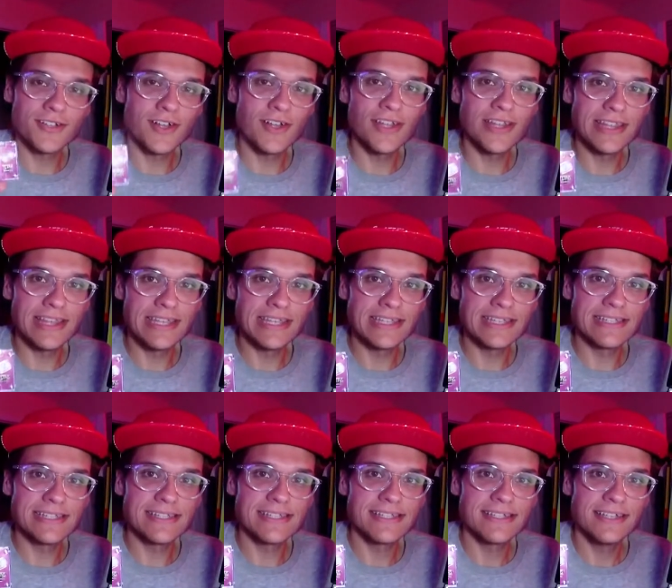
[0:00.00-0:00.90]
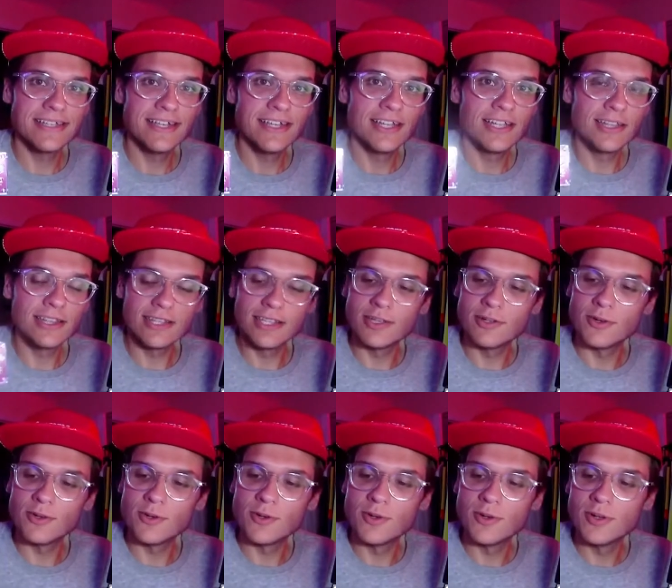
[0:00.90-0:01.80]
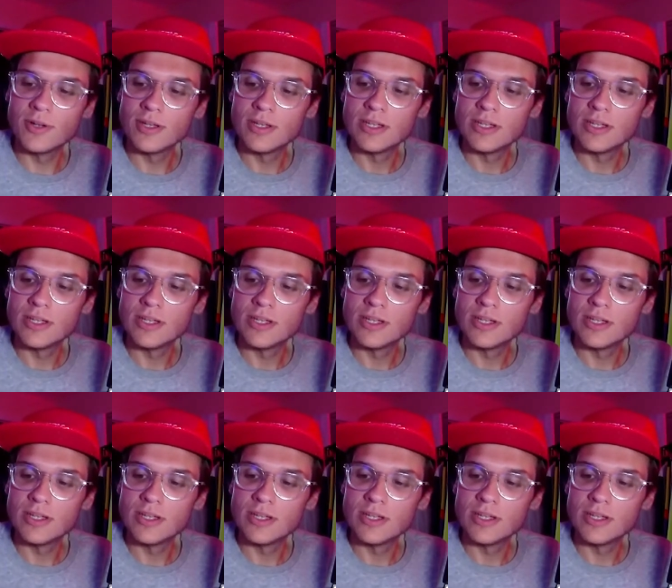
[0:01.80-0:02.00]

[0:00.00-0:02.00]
on this little